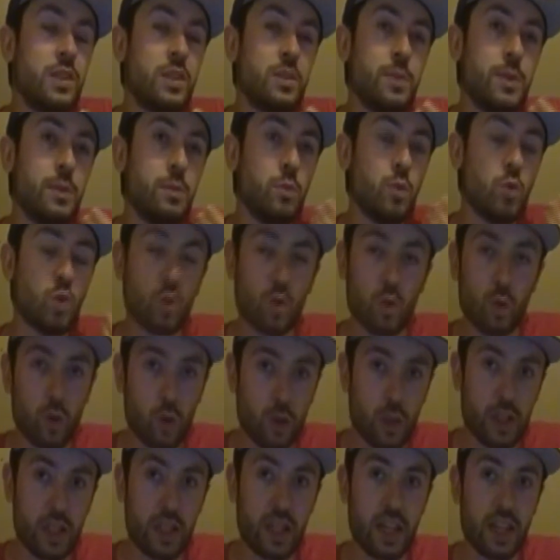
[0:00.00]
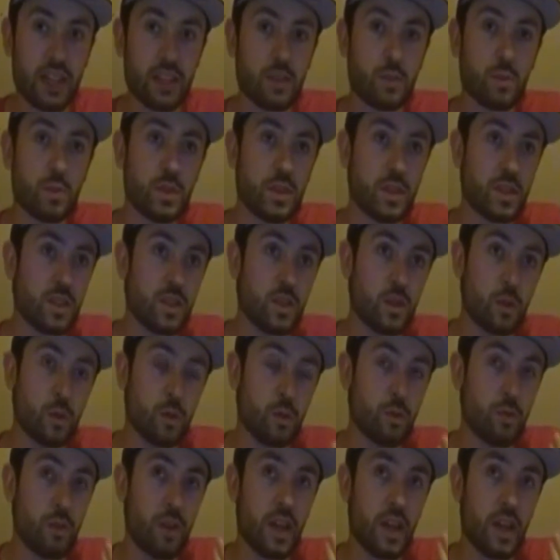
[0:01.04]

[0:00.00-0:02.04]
to be more organized with certain,